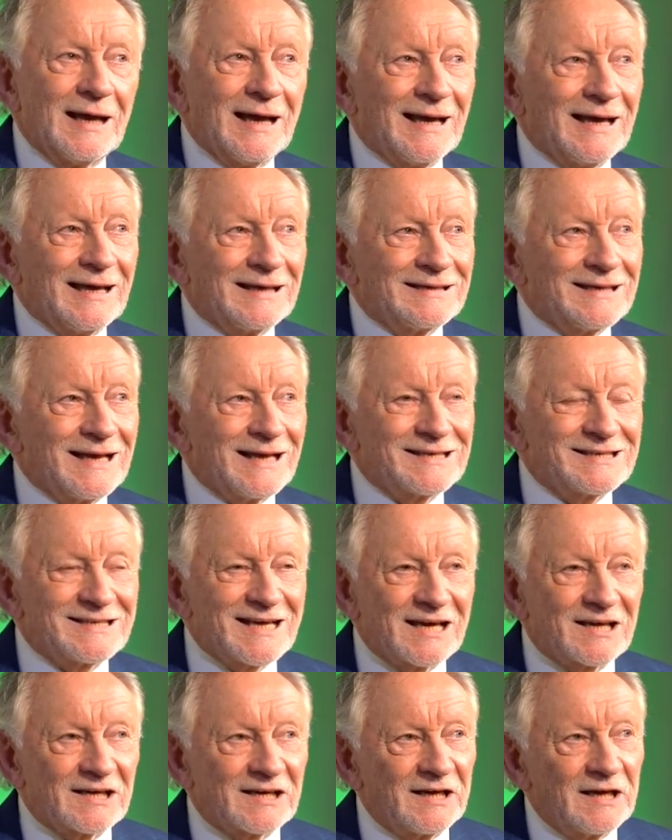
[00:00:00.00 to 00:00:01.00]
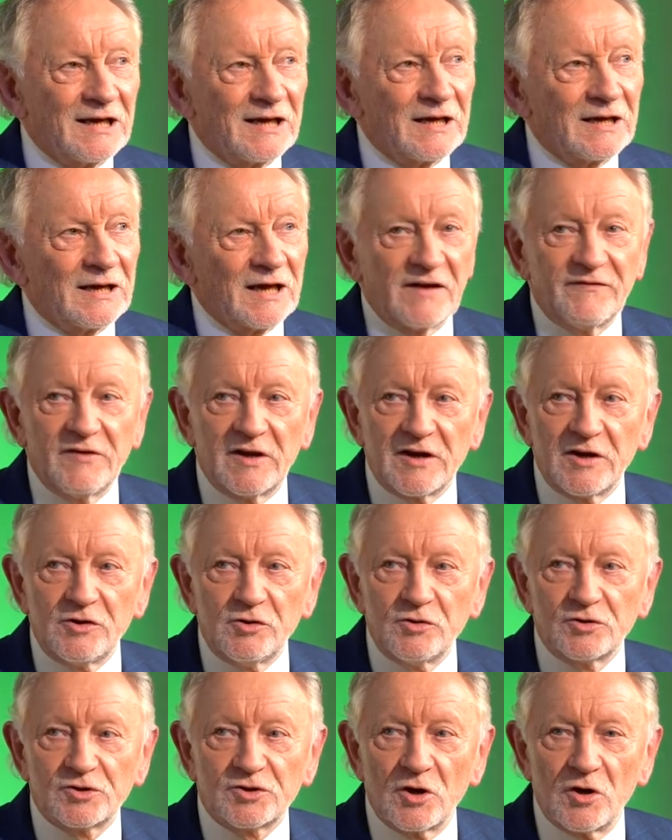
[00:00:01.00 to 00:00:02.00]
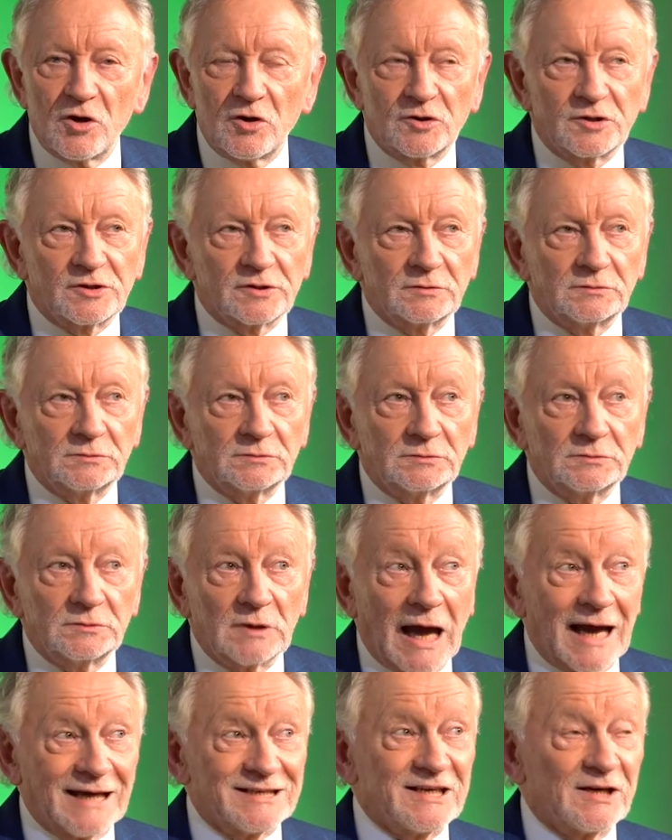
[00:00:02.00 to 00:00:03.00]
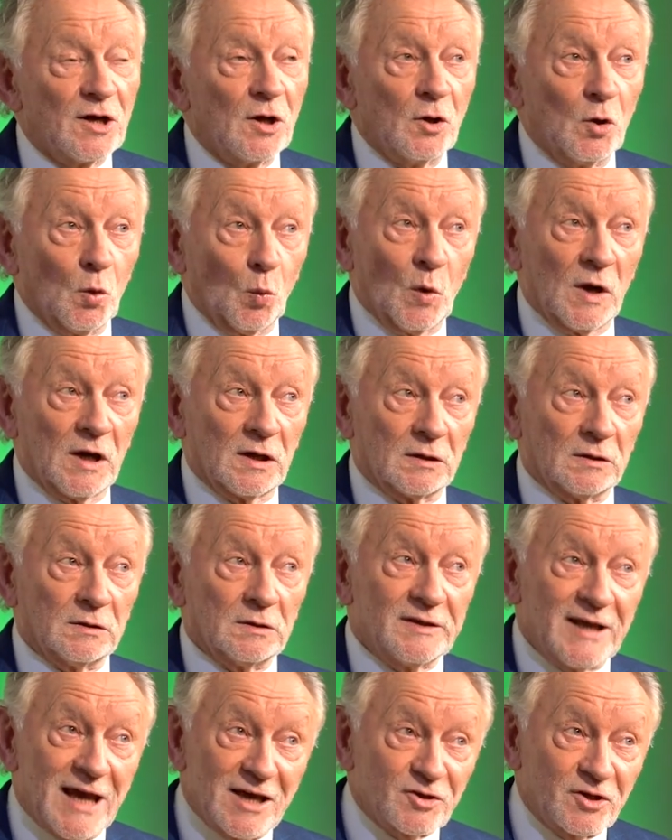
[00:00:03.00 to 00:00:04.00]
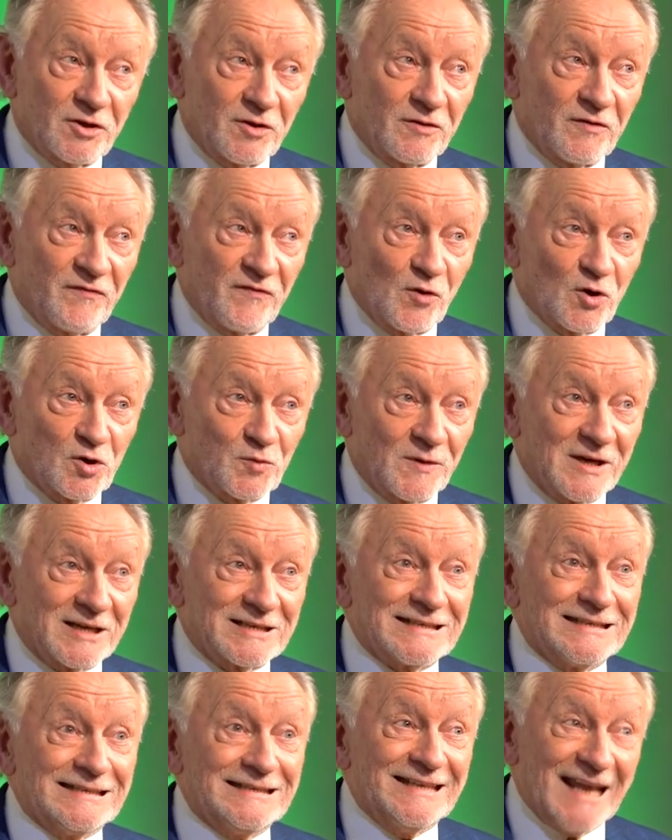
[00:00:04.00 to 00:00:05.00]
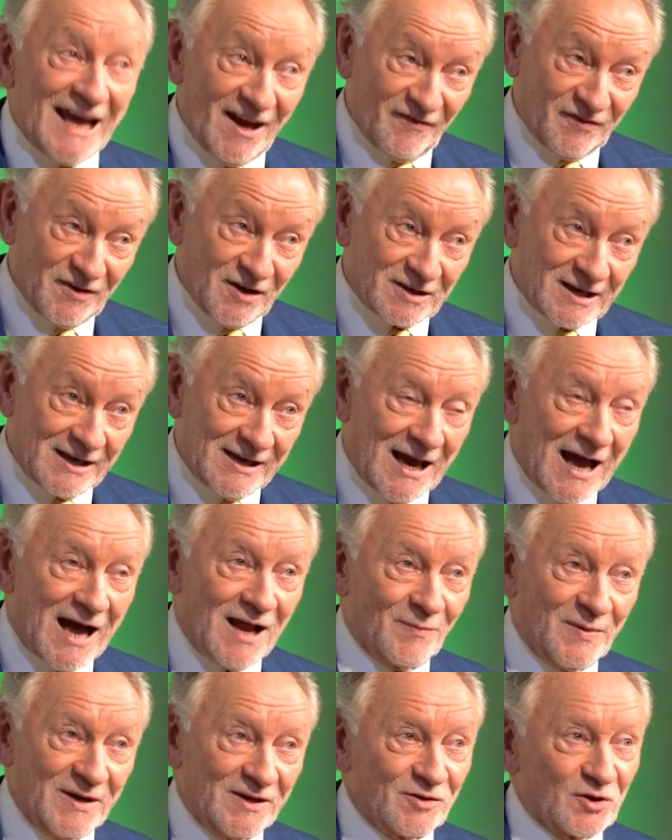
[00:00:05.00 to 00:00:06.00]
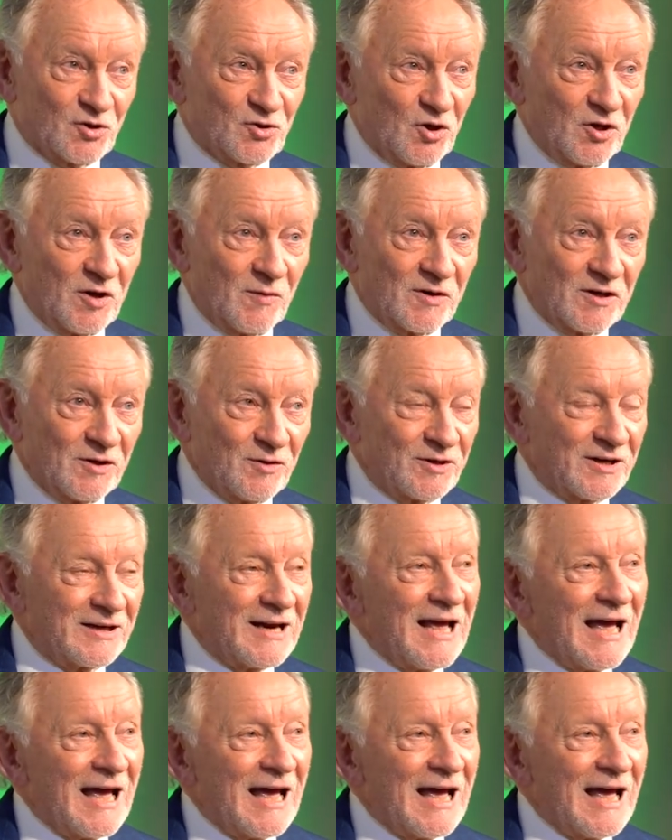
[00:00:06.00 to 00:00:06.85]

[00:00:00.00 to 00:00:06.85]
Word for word: And and secondly, have you any new songs? I said, well, the answer to the first one is definitely I'll be in the studio in London.